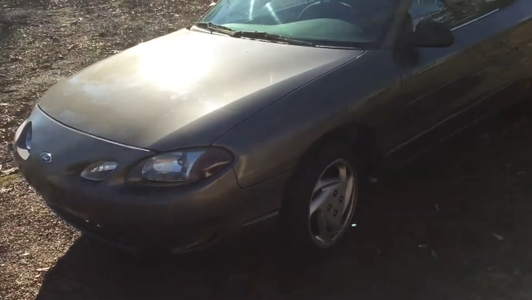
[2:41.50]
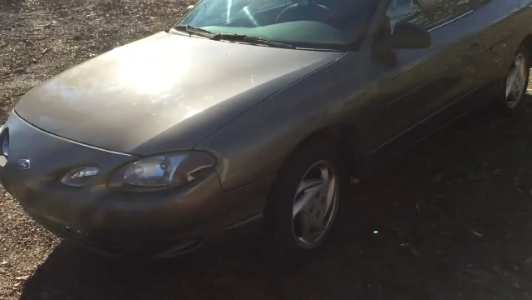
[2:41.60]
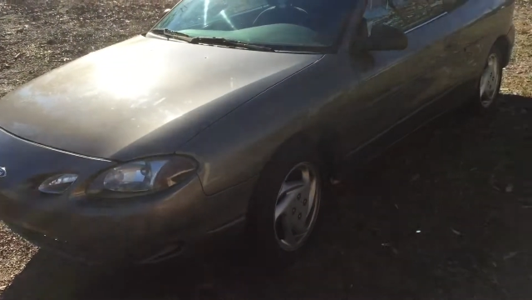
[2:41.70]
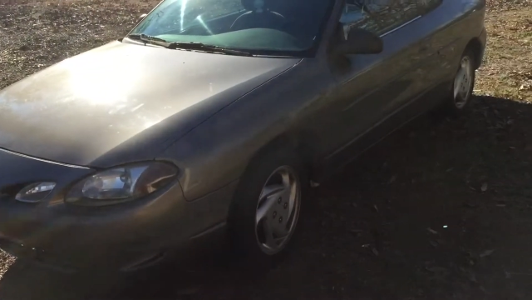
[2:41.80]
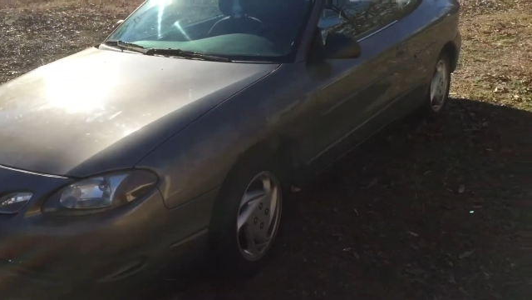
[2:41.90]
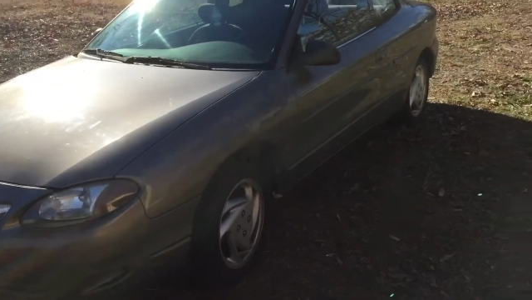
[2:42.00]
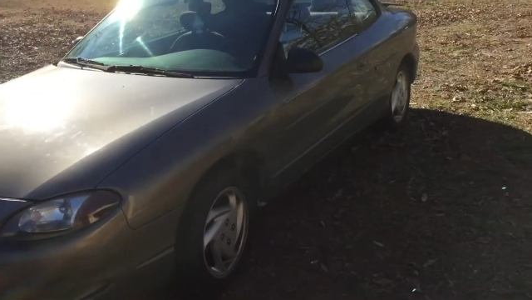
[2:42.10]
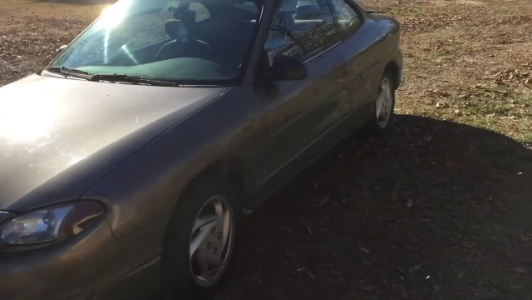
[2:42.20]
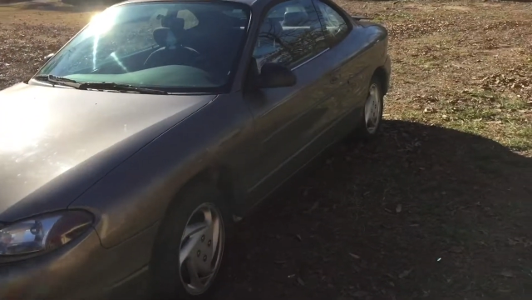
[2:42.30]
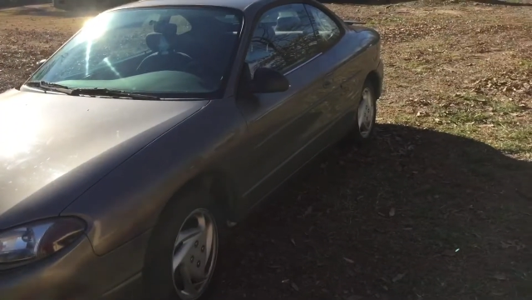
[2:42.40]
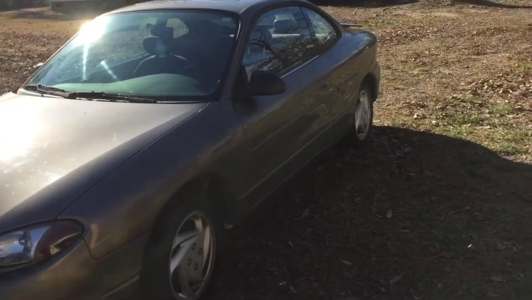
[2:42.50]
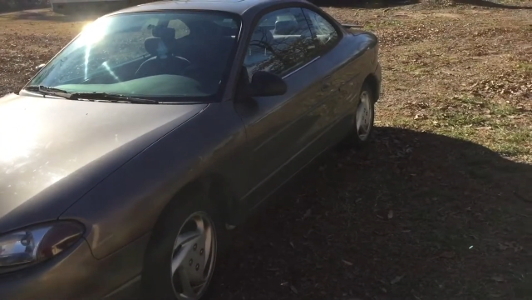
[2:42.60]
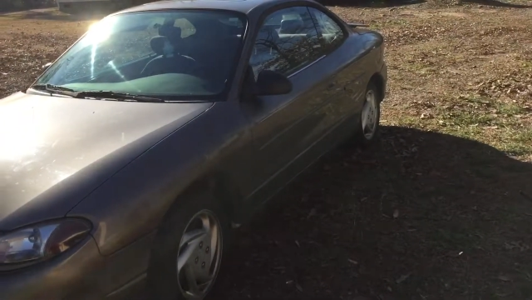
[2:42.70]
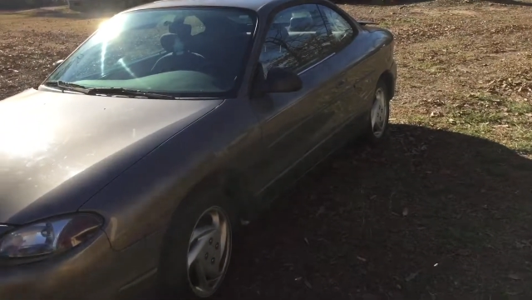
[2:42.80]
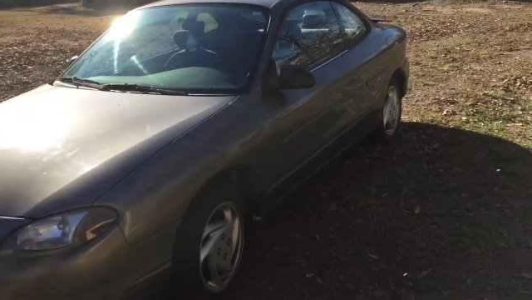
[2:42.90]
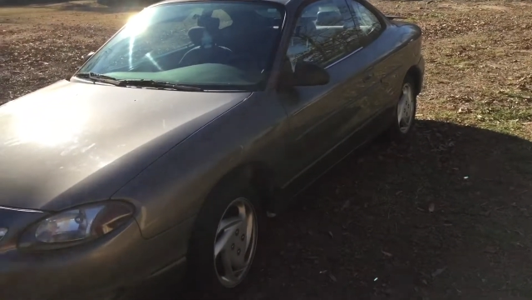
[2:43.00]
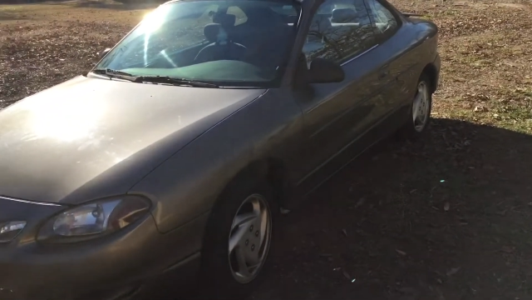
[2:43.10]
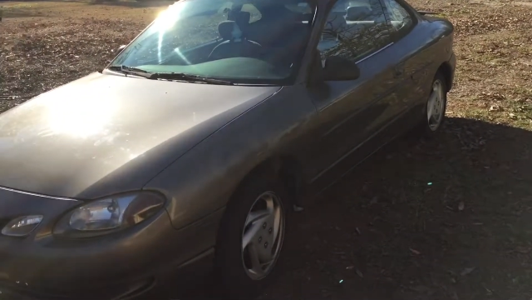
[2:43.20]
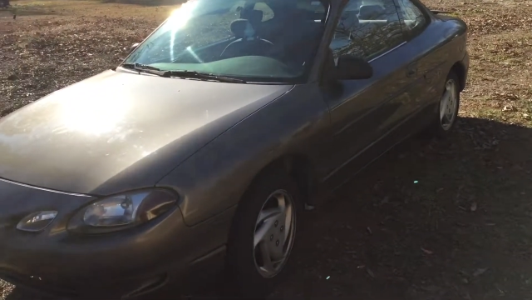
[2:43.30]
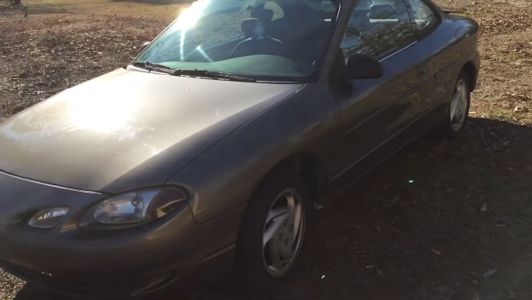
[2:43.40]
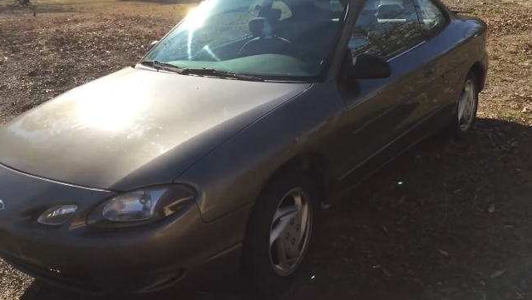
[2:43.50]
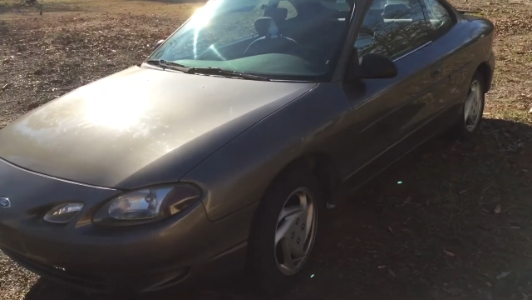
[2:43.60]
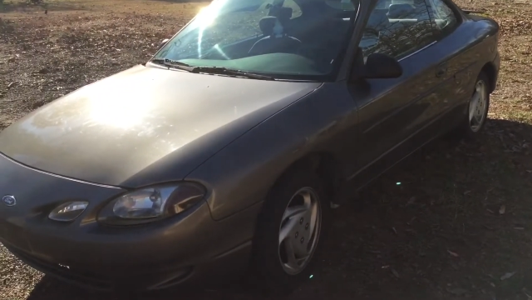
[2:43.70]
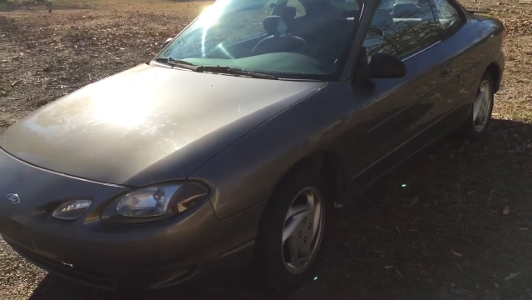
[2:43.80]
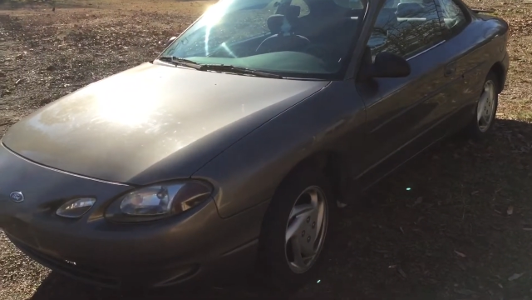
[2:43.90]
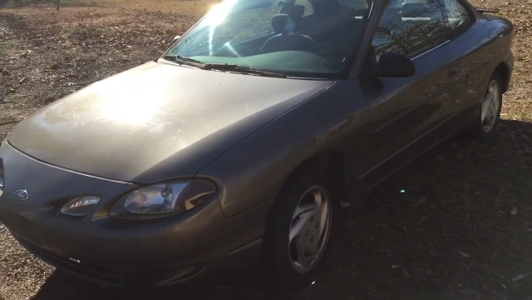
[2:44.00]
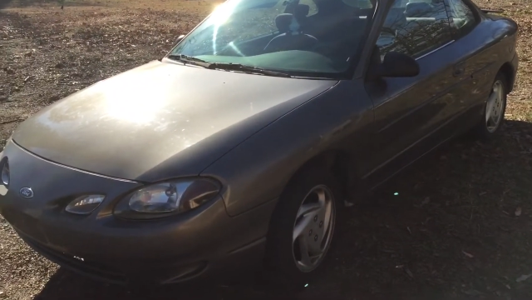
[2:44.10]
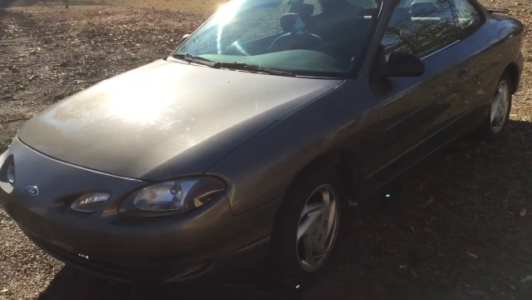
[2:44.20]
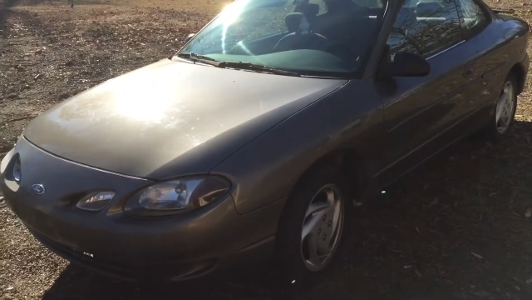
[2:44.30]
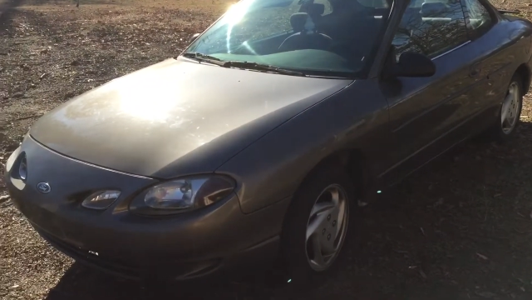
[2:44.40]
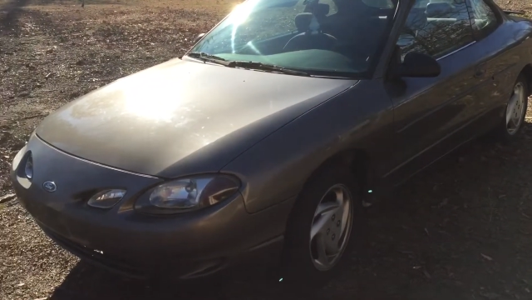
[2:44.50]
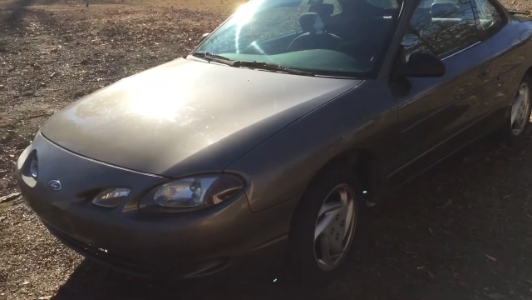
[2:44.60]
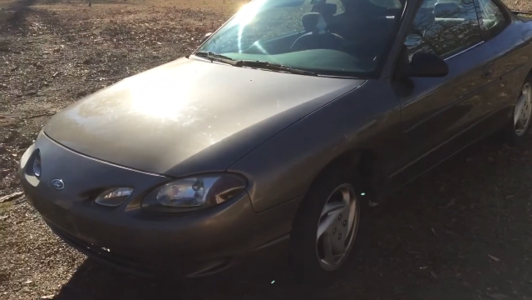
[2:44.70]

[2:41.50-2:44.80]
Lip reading: No face is visible, so there are no lips to read.